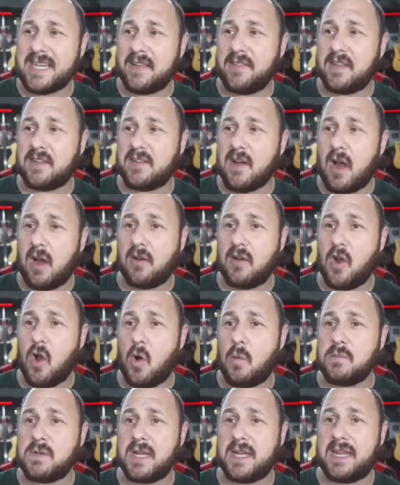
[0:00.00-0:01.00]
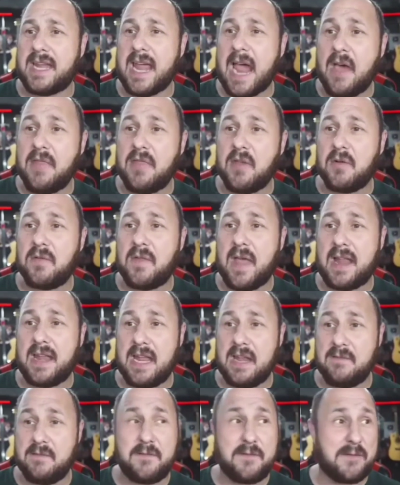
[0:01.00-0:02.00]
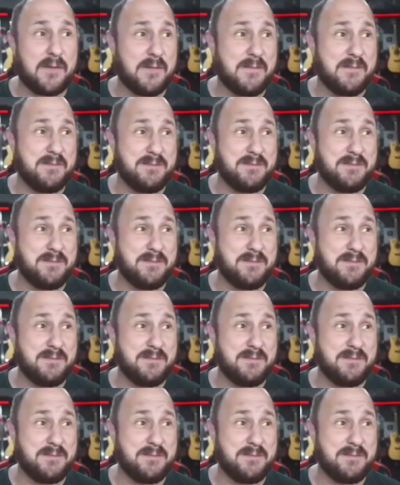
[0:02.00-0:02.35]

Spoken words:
Doherty home to gather that information.